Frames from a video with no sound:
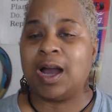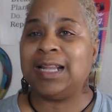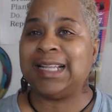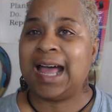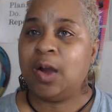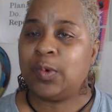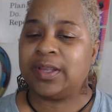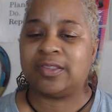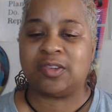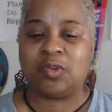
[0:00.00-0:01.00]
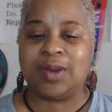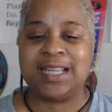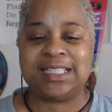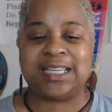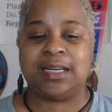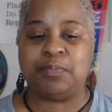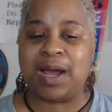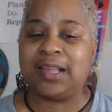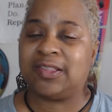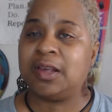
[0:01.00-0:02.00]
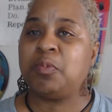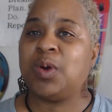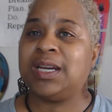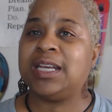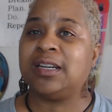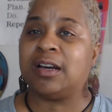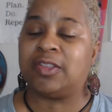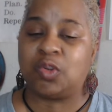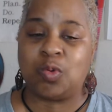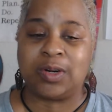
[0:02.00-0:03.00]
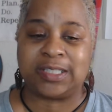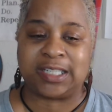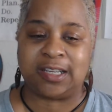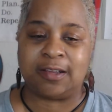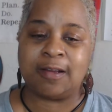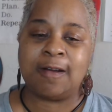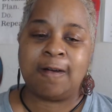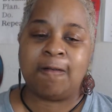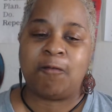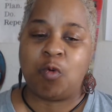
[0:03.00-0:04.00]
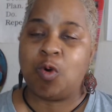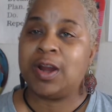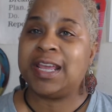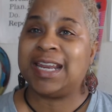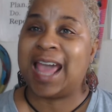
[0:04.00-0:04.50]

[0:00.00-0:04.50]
allowance granted by someone in authority for an